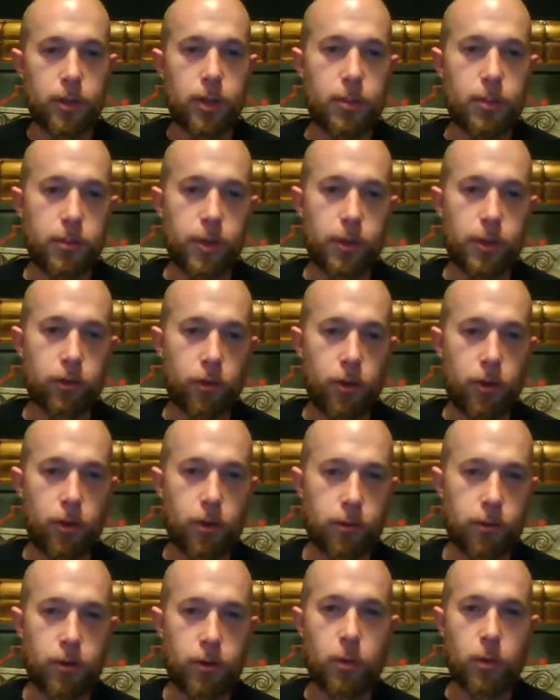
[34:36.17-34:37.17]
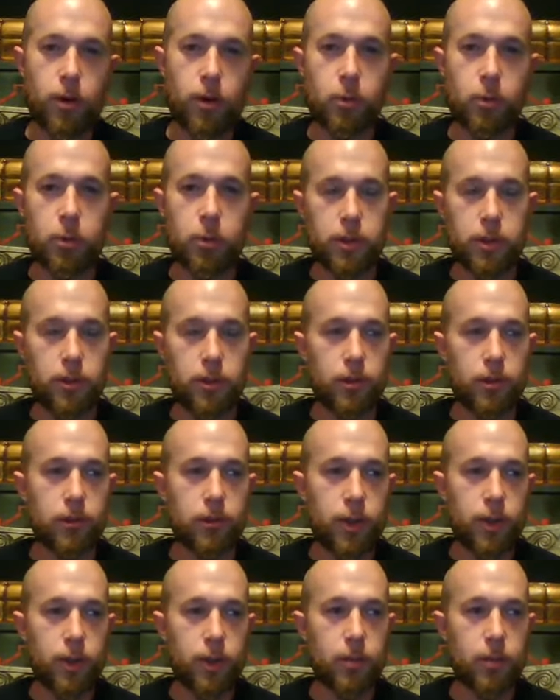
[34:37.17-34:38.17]
They might charge the water with their
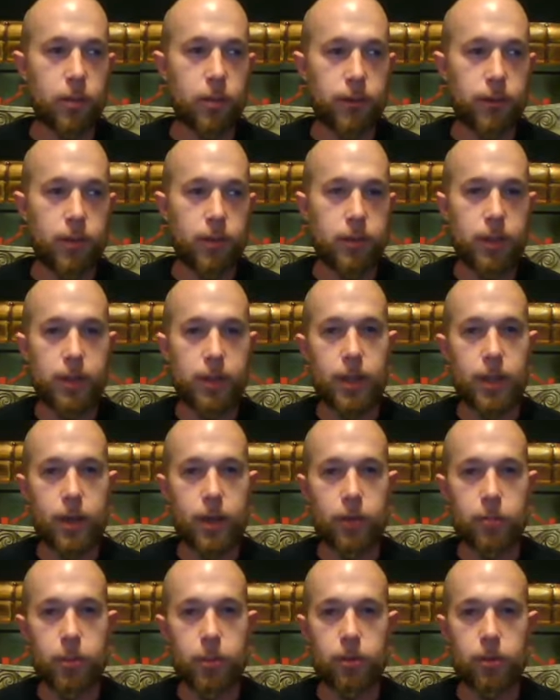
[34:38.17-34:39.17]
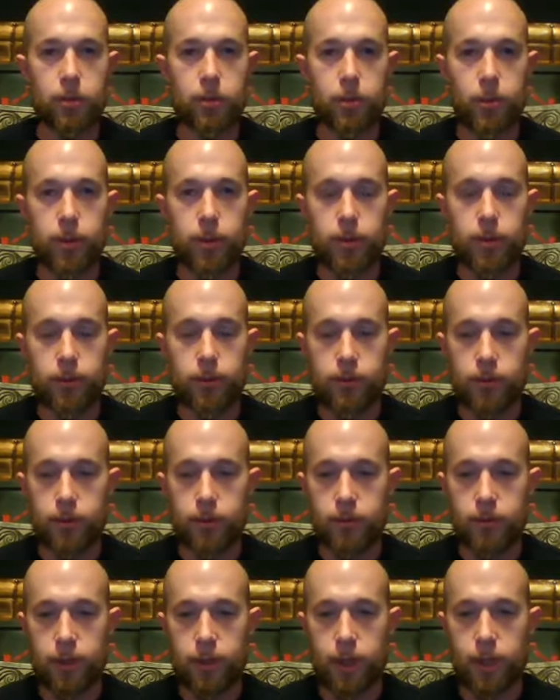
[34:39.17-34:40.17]
intent, but something that I've been doing
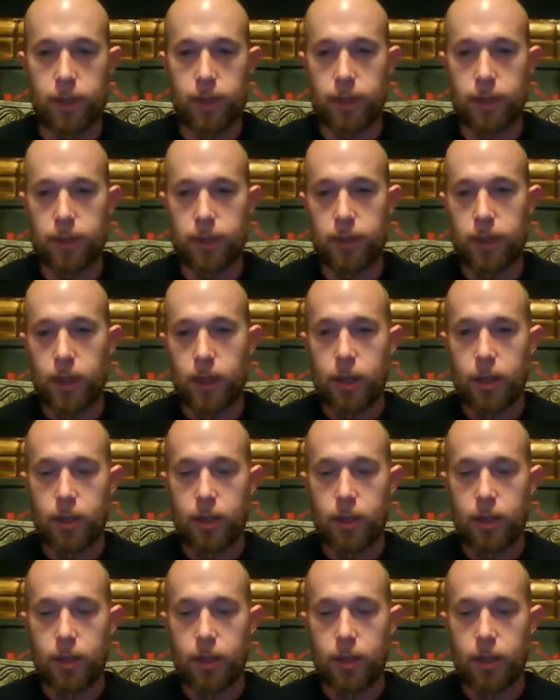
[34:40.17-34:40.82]
is taking.